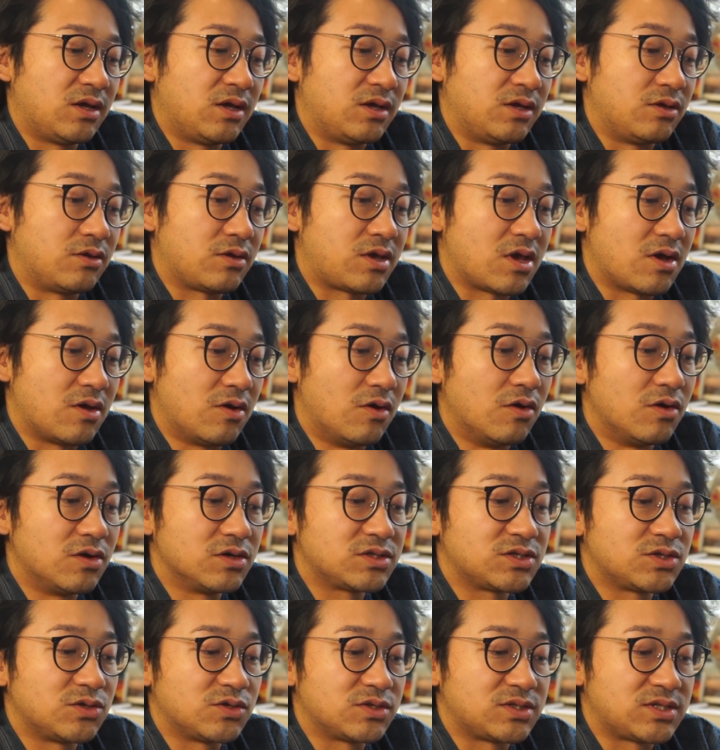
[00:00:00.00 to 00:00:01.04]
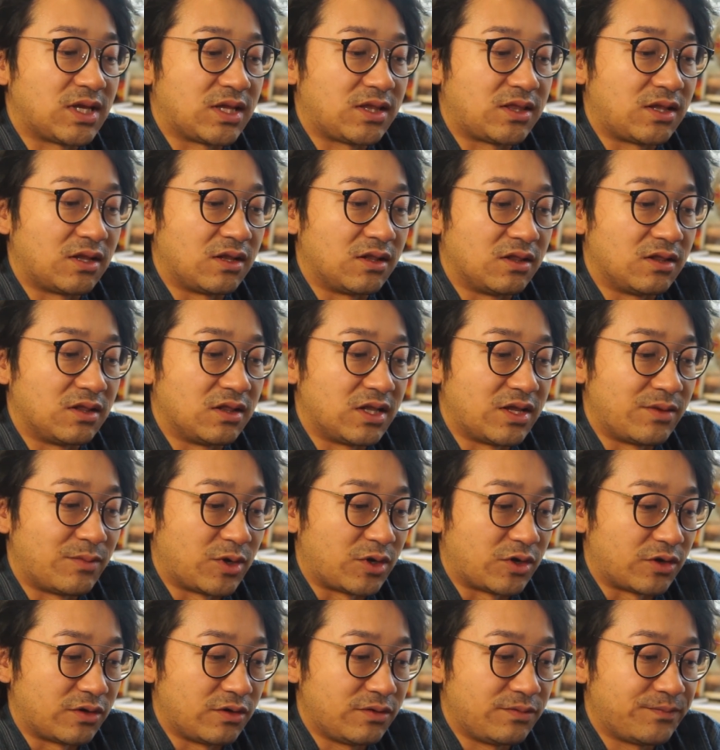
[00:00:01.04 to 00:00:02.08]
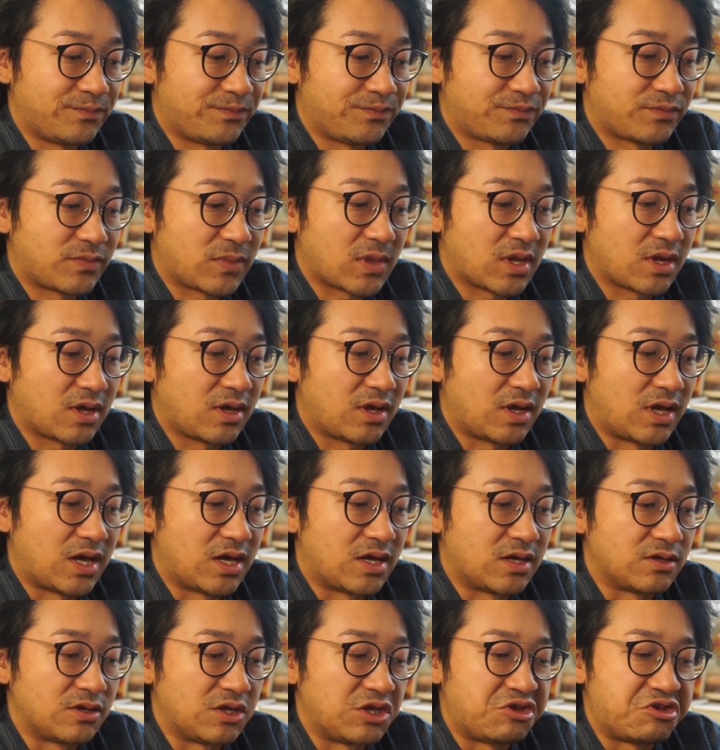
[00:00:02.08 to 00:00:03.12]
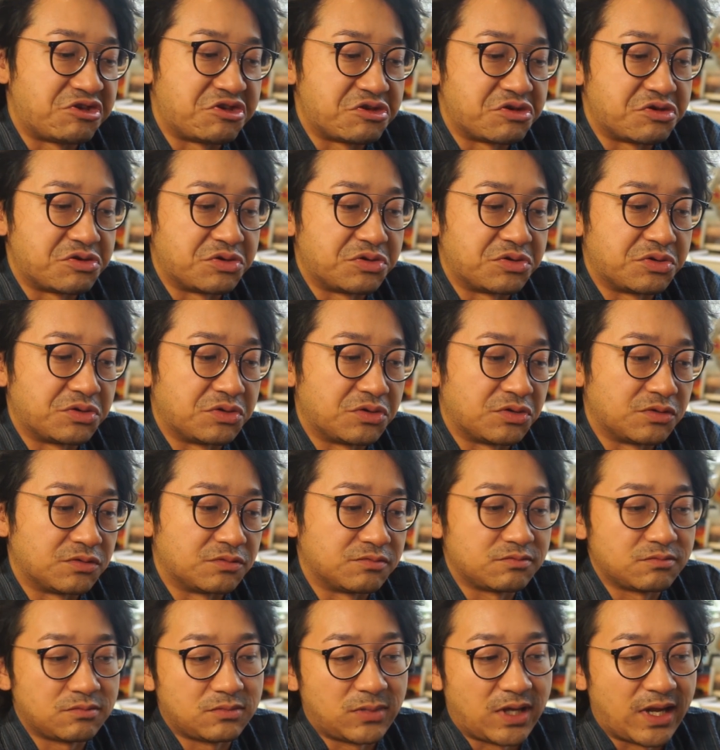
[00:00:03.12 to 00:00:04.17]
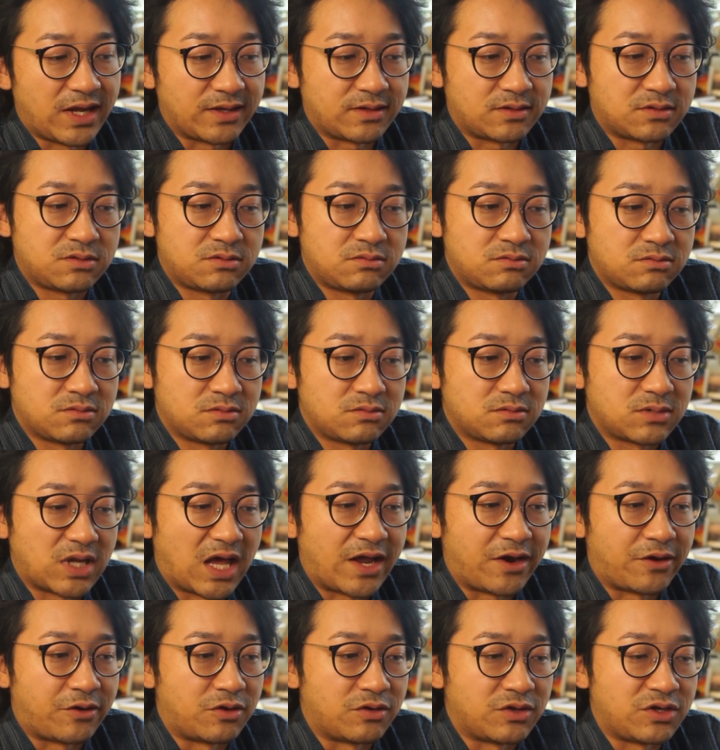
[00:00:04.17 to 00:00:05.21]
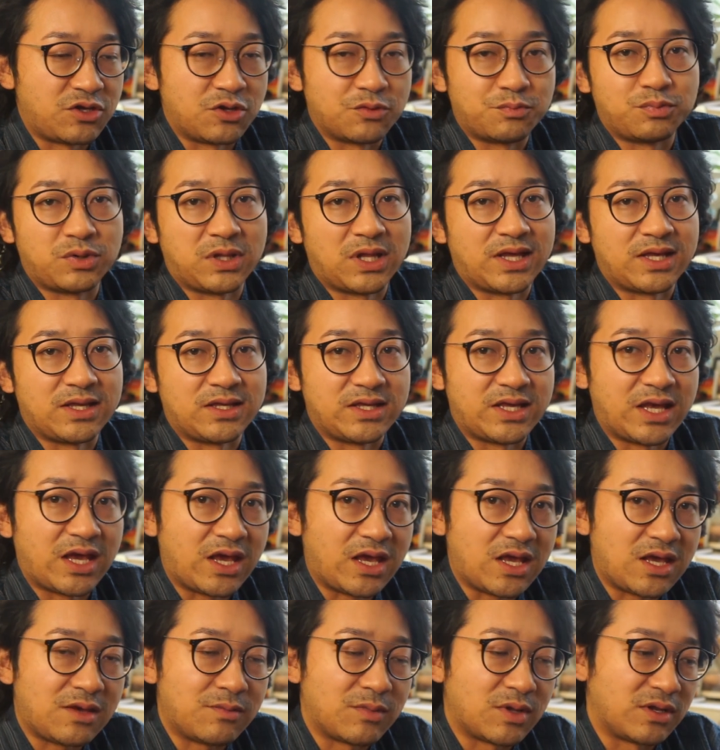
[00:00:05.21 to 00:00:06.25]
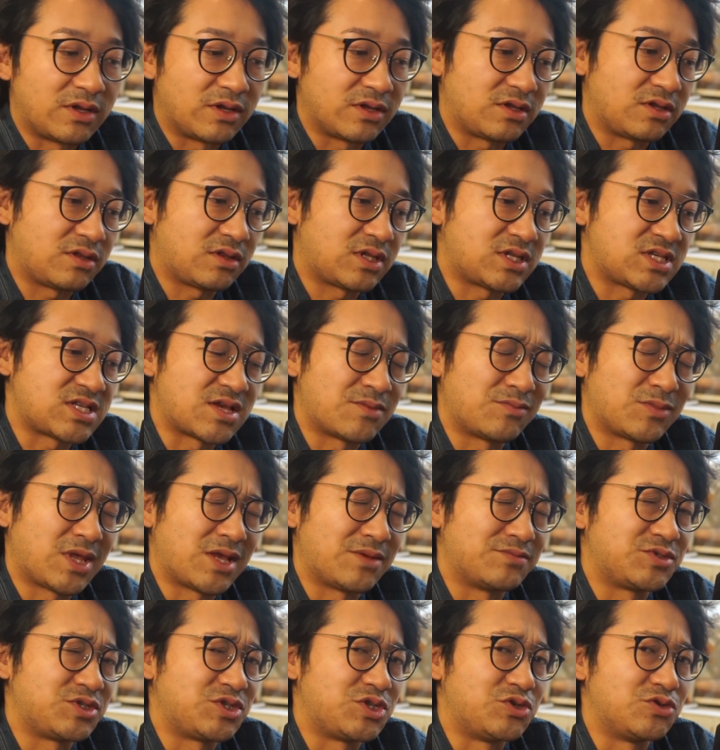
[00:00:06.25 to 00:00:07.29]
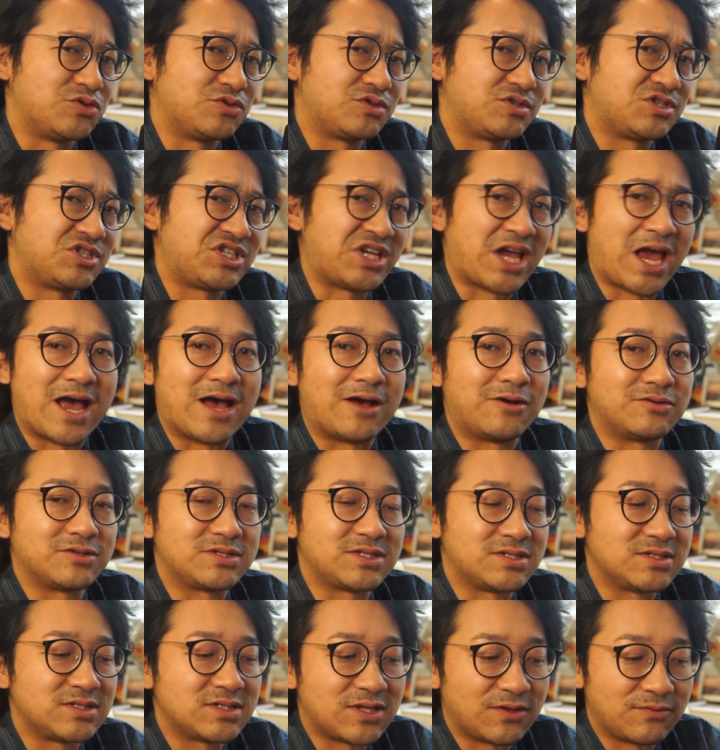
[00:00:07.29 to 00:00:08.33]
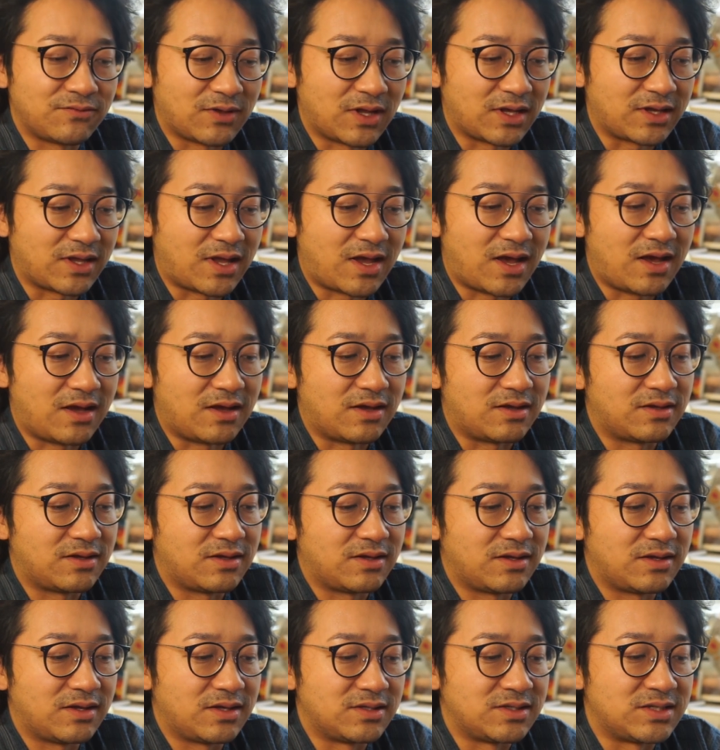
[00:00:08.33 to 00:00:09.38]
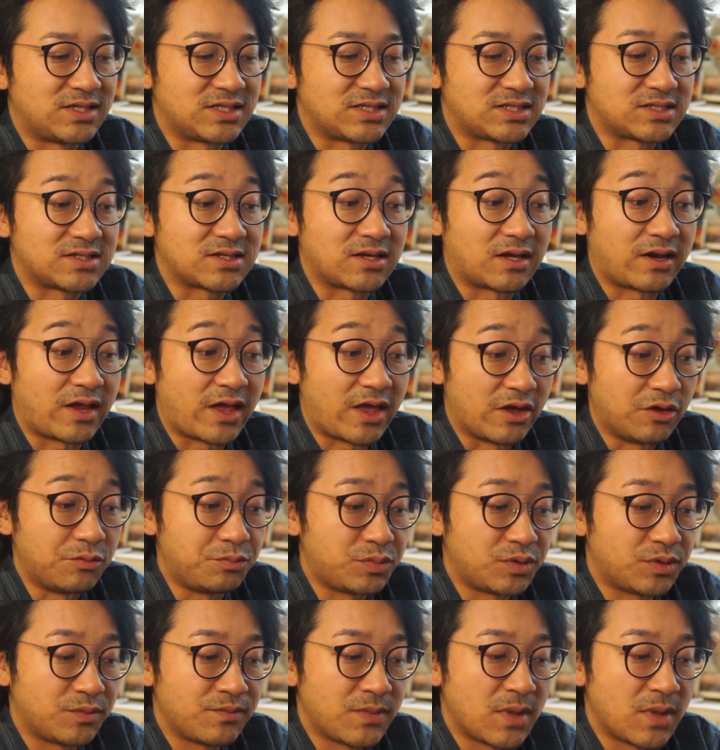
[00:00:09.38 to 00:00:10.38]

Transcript: You can also set the limiter if you like, I don't know, if you're playing game and like sometimes you shouts and stuff like that, and this is gonna help.